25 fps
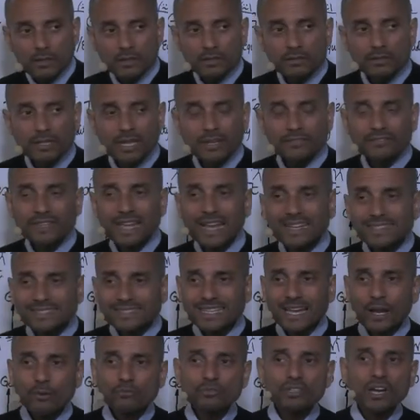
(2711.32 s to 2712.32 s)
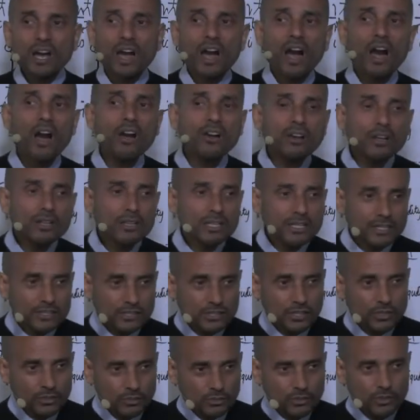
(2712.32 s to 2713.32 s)
Now if that sounds ugly
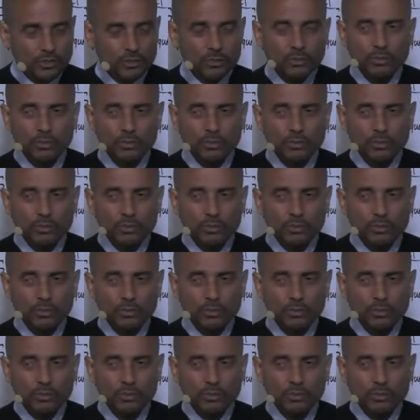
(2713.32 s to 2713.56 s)
to you,